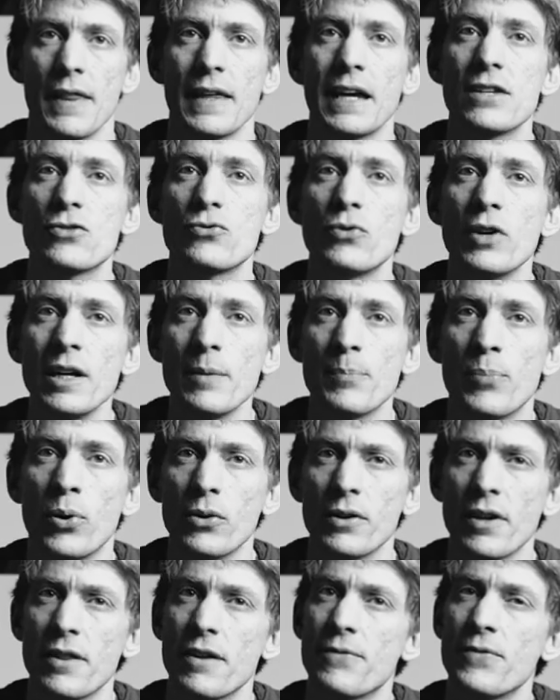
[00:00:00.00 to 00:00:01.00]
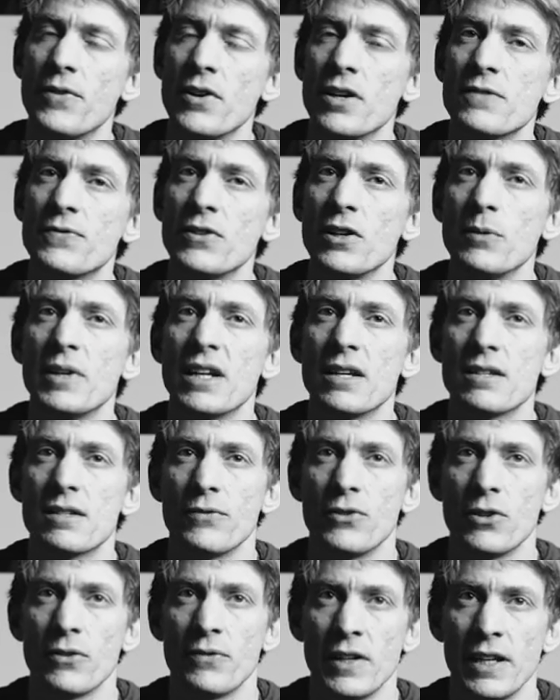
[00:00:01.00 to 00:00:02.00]
I think it's really important in the first few minutes
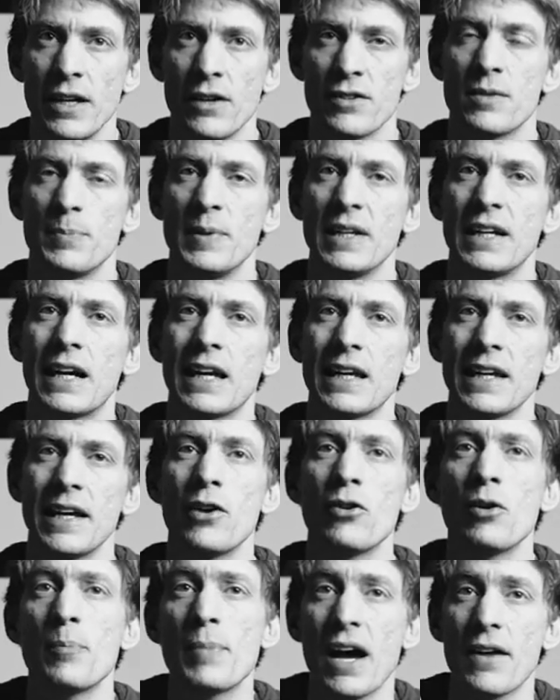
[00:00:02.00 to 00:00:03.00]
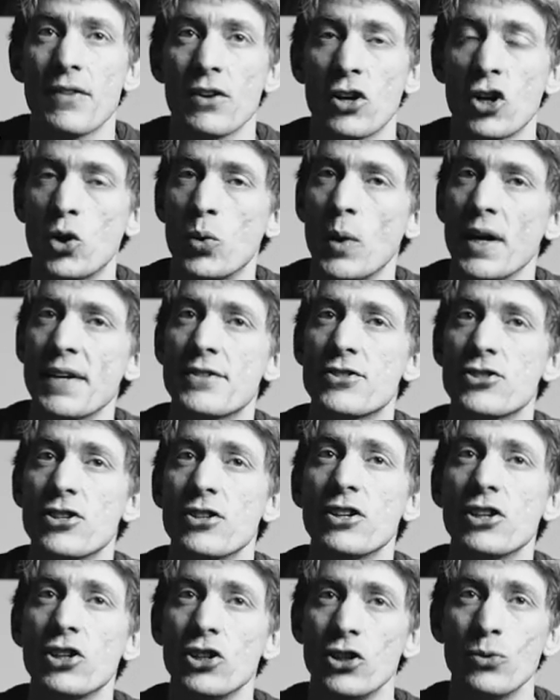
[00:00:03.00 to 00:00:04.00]
of your video to be clear about the
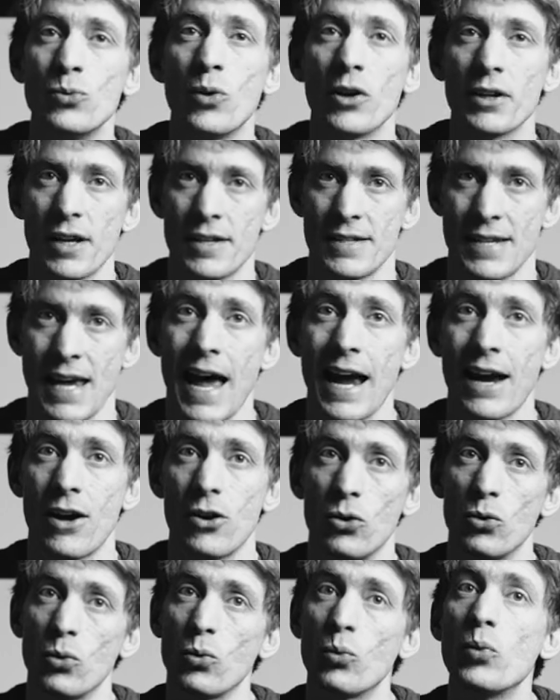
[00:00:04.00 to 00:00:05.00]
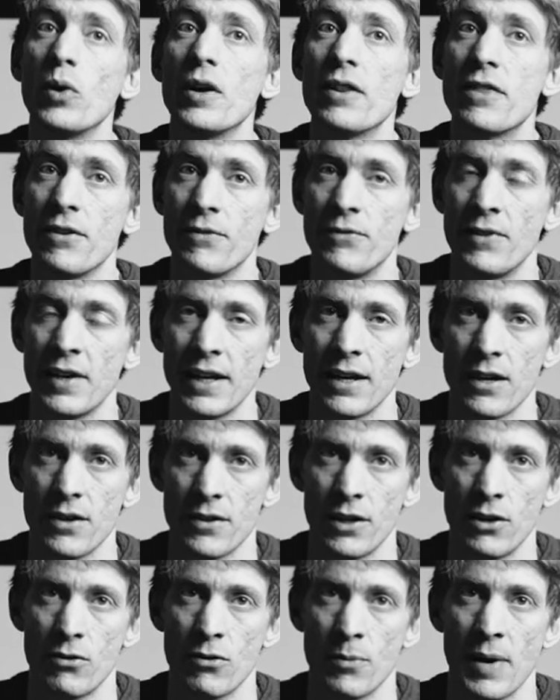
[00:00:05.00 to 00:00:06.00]
question that you want to tackle with the video
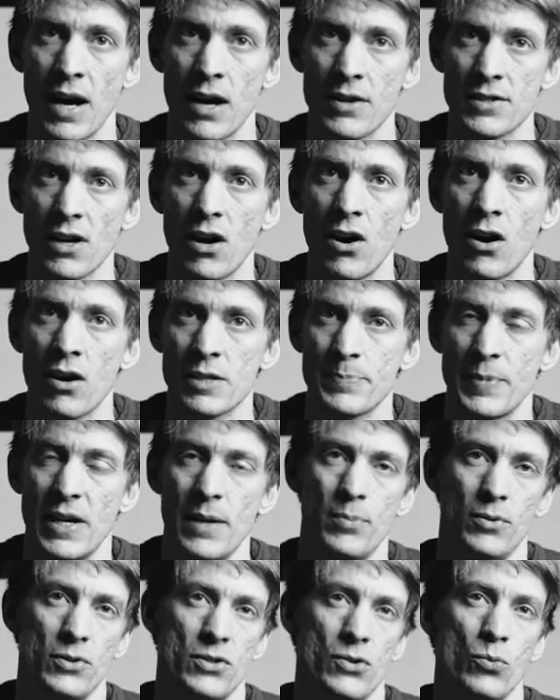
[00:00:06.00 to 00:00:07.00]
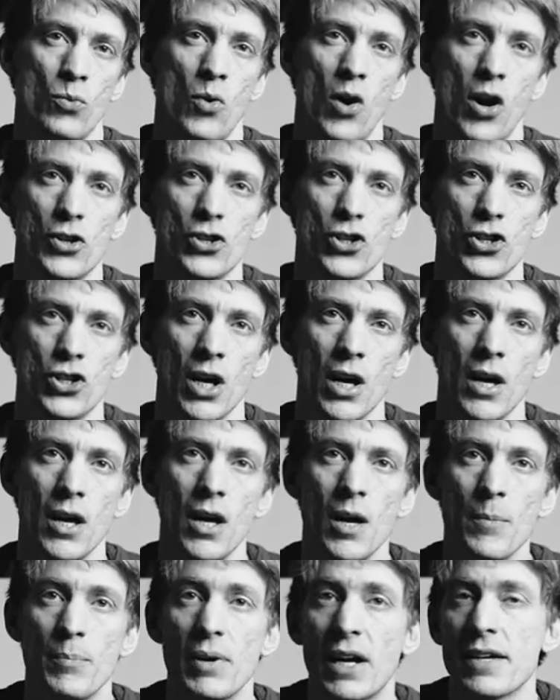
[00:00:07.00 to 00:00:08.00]
that you're about to ask people to watch,
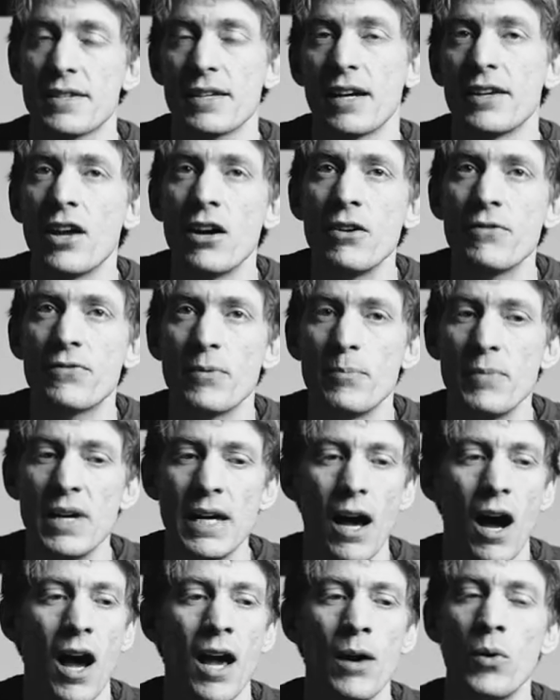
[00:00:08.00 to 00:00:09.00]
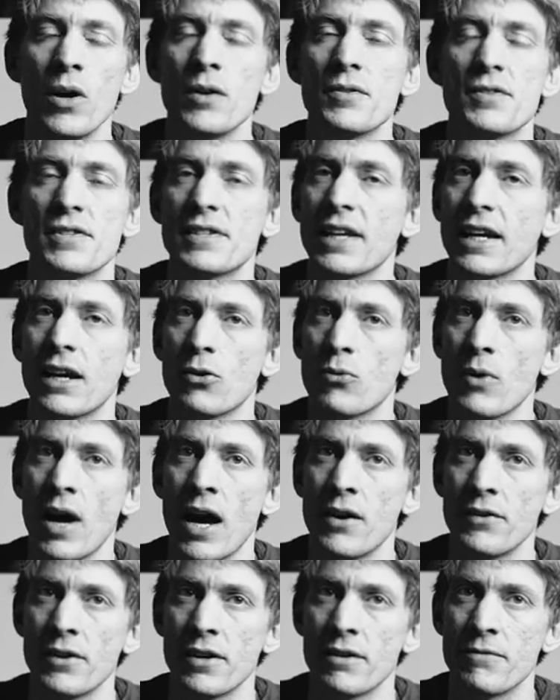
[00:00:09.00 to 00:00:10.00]
because I know for me, I won't stick
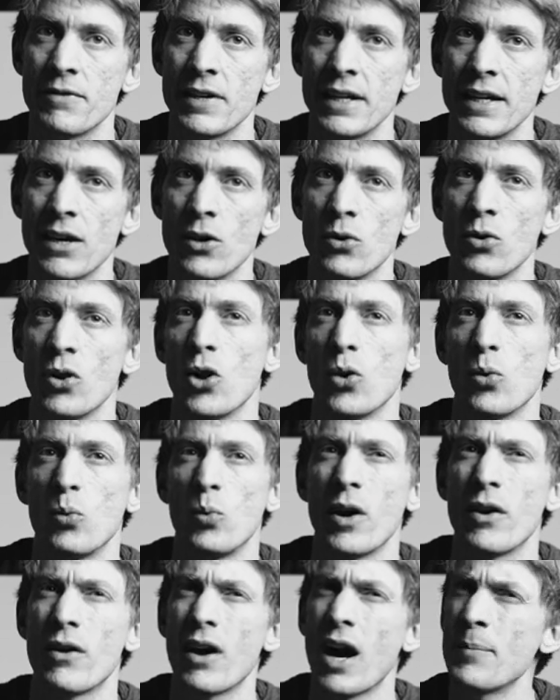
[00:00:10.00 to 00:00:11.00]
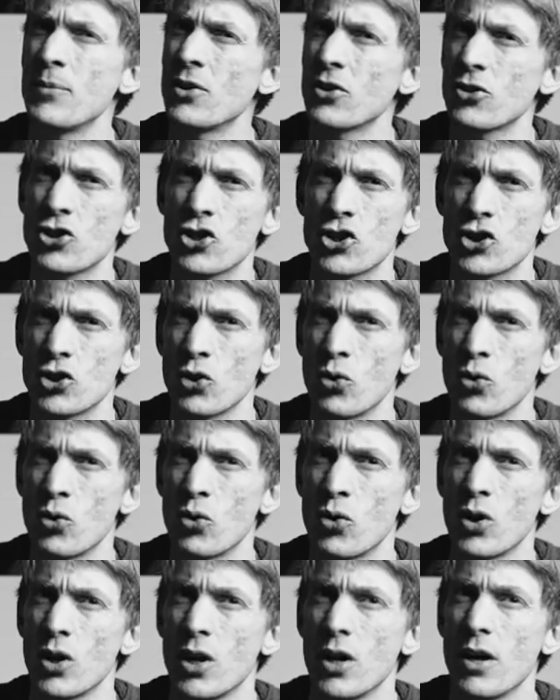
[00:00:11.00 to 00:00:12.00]
around in a video where I'm not
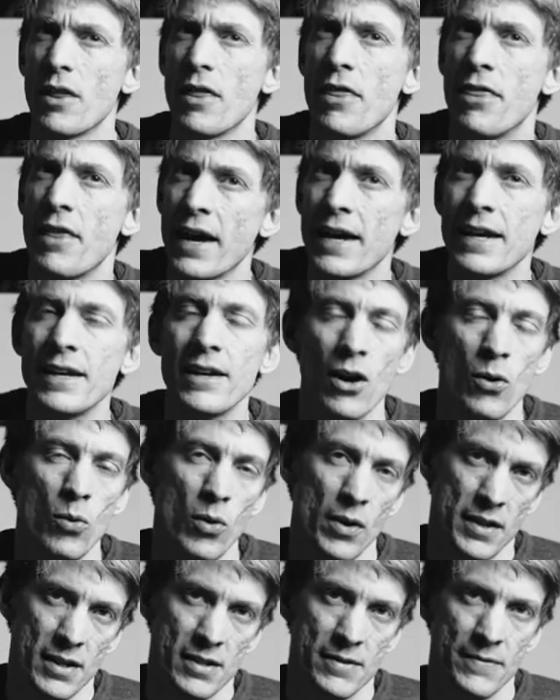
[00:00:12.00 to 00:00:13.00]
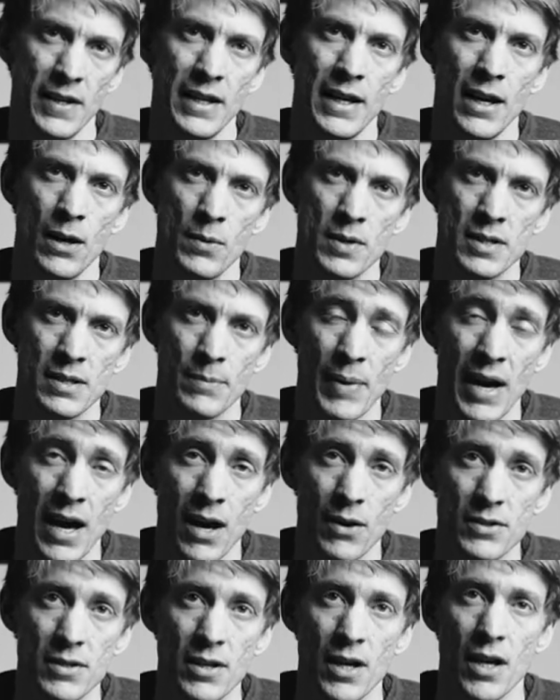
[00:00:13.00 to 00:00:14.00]
sure they know what this video is
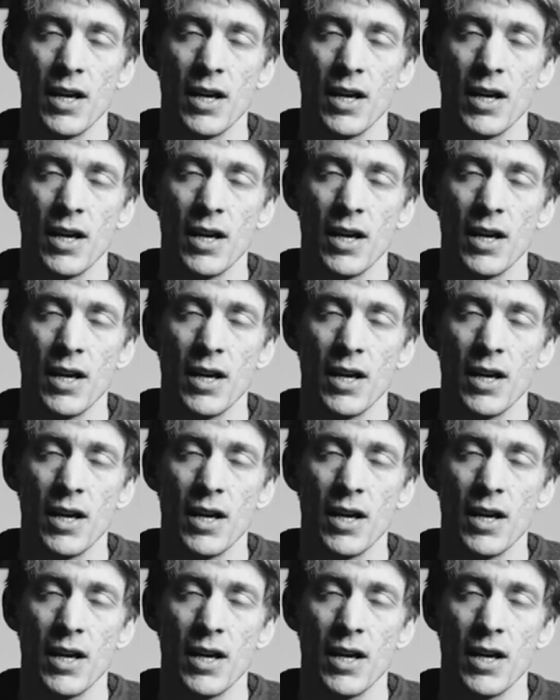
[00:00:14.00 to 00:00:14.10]
about.